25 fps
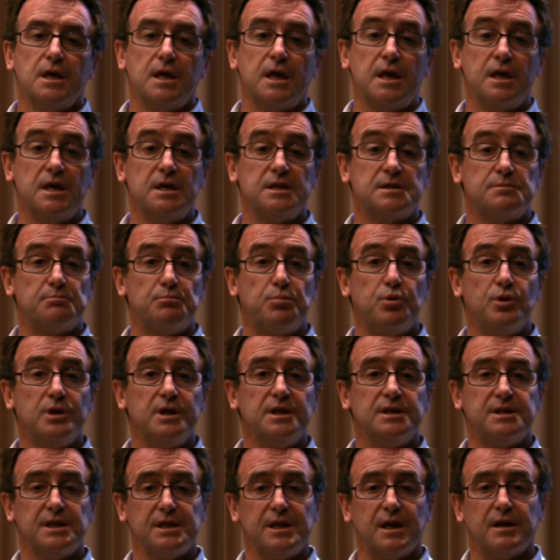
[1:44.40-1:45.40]
is
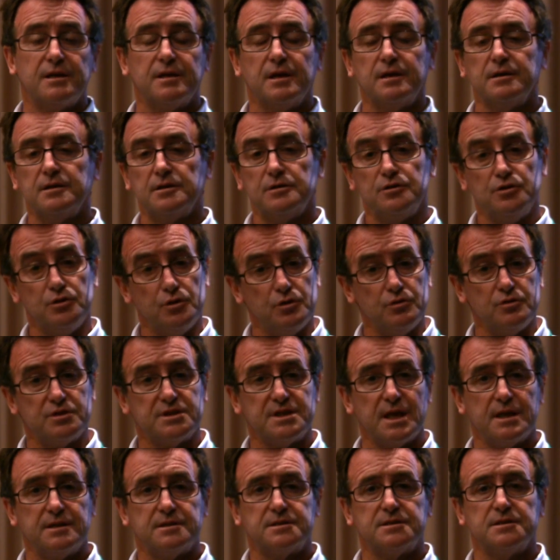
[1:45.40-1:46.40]
putting together new
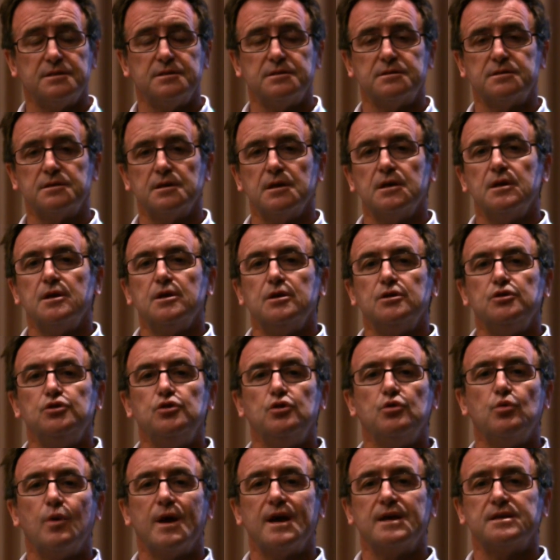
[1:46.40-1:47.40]
sensors,
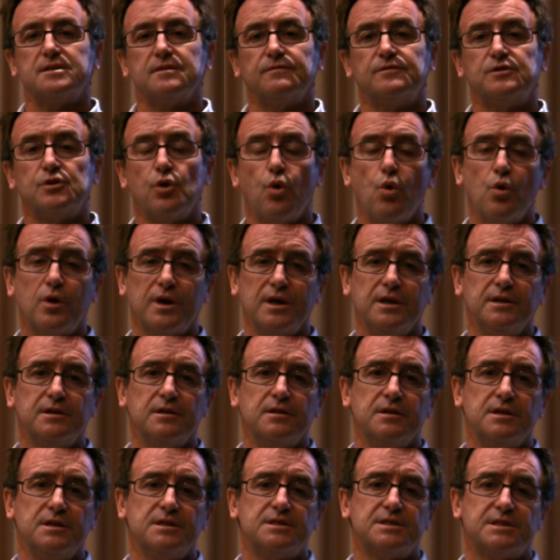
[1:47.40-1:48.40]
new ways of talking to
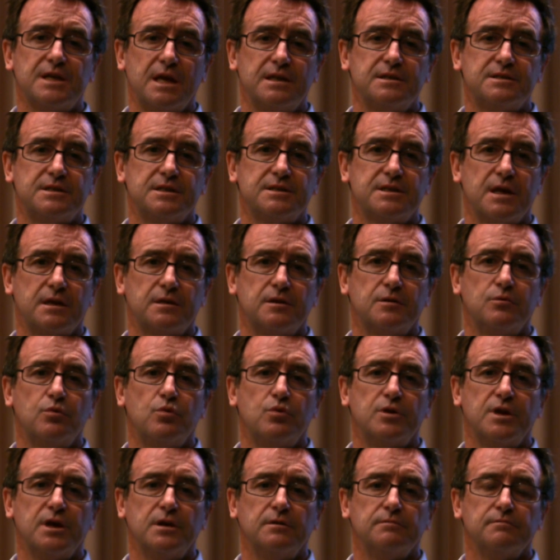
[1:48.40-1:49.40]
these sensors
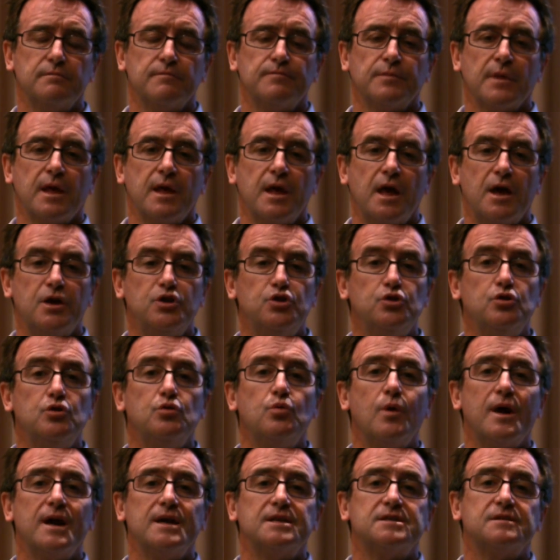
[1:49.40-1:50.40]
underwater, and new
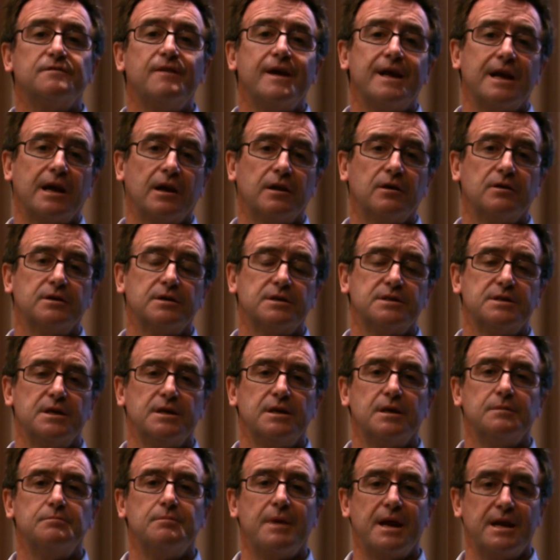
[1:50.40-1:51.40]
ways of
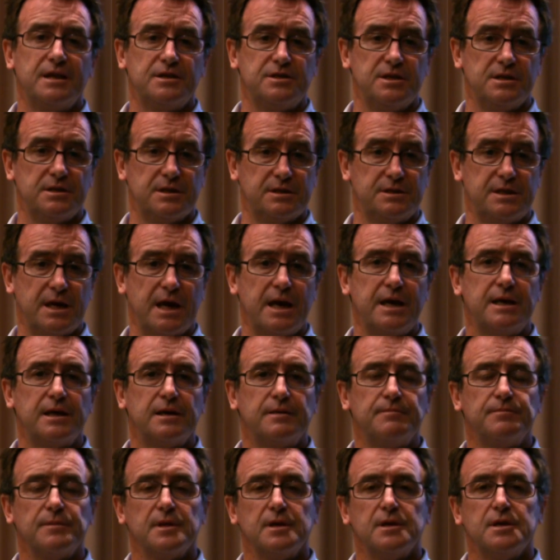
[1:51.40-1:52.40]
analysing and managing the
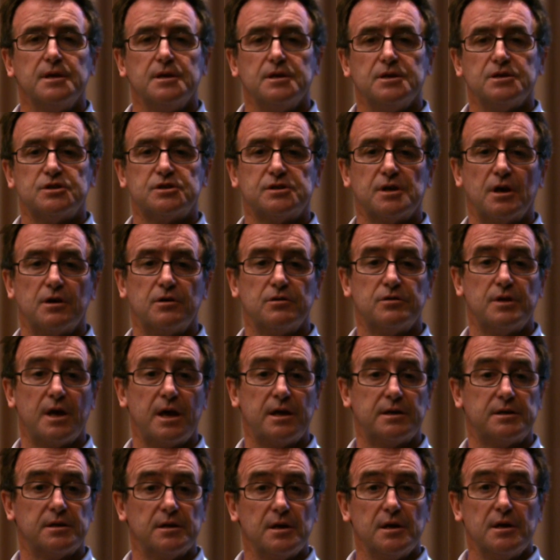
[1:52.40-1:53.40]
data, so
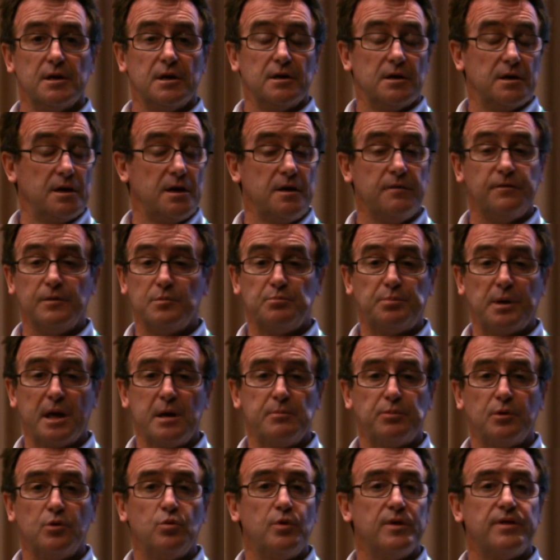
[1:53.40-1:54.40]
that even
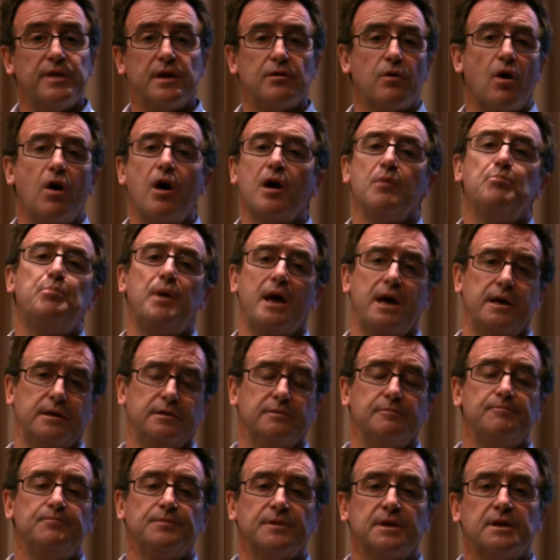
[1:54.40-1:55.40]
people with their
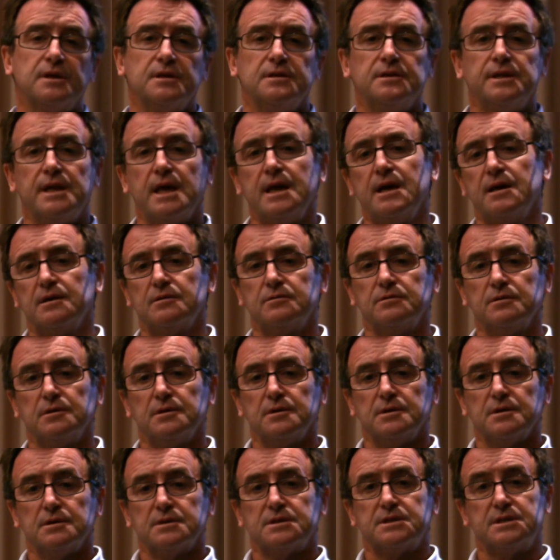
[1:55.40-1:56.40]
iPad can now
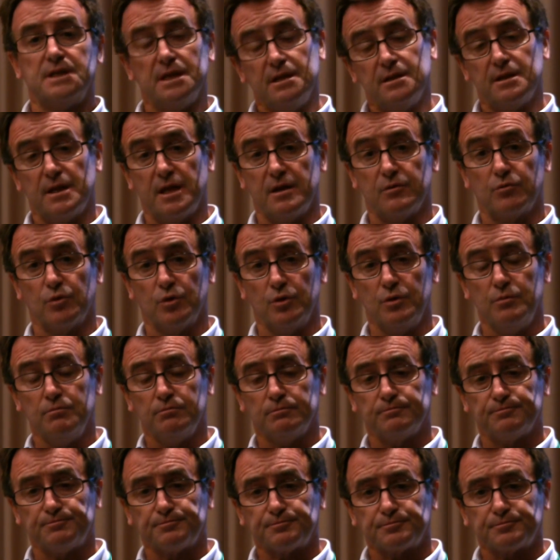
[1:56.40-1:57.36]
sit in their room,